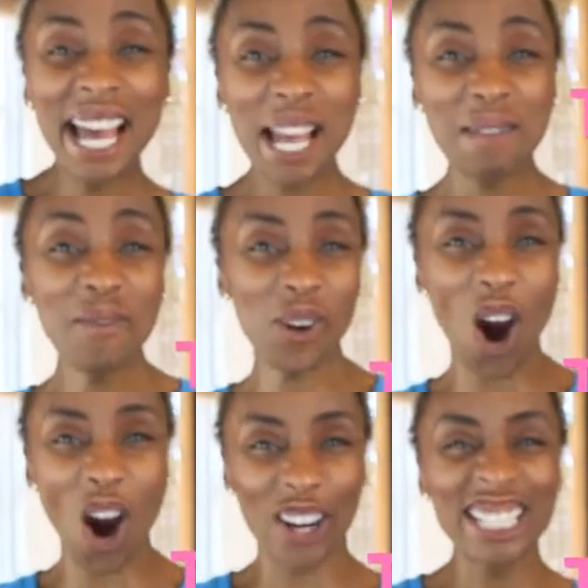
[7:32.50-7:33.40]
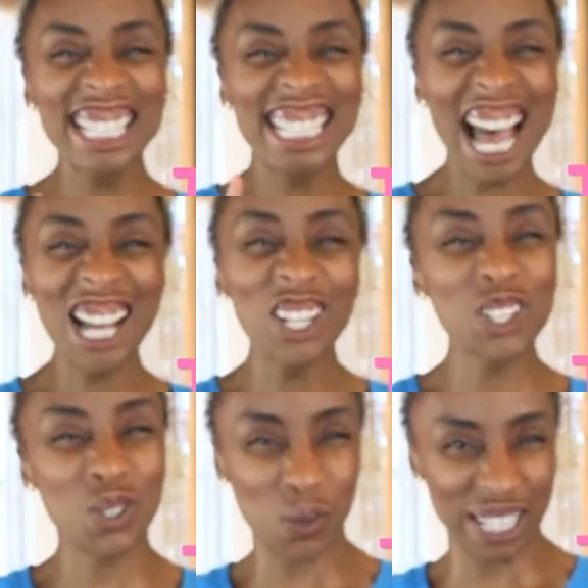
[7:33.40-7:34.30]
time for our
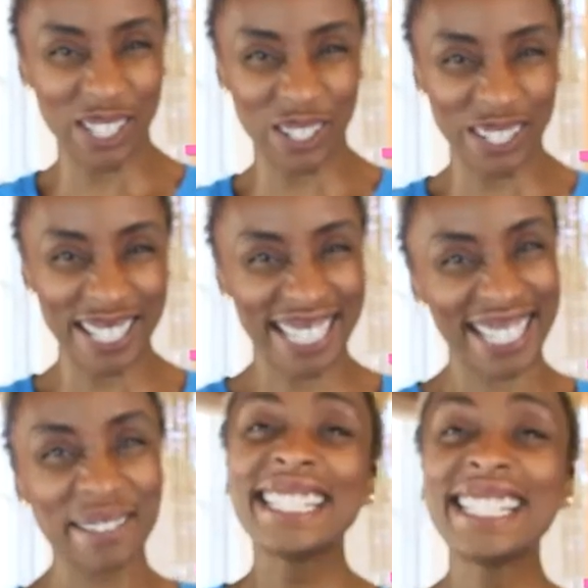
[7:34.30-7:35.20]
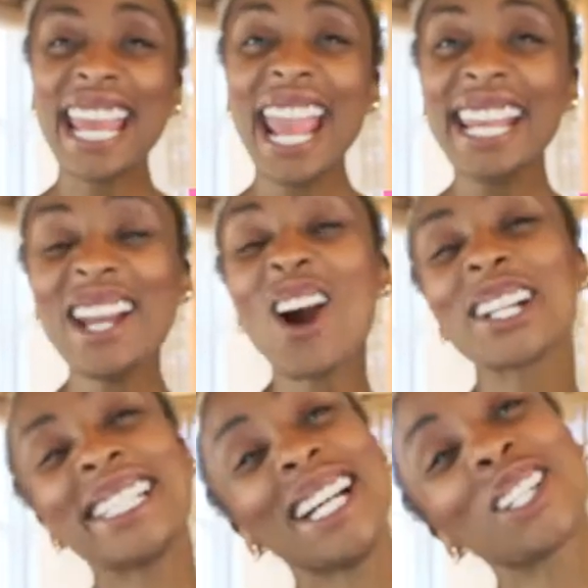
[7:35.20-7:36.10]
tongue twisters. Today
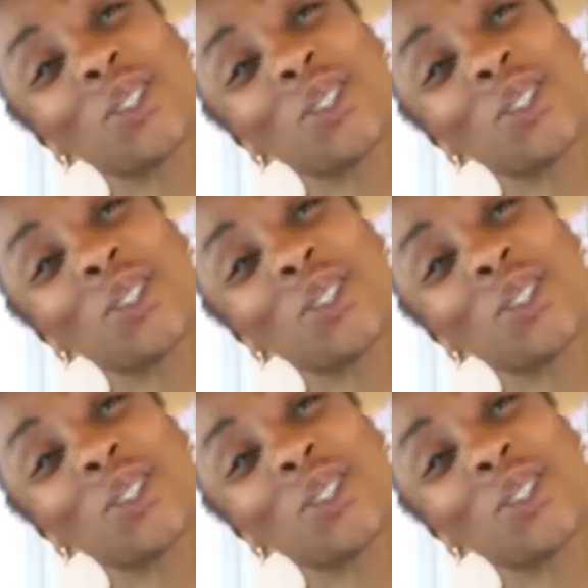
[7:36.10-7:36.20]
our tongue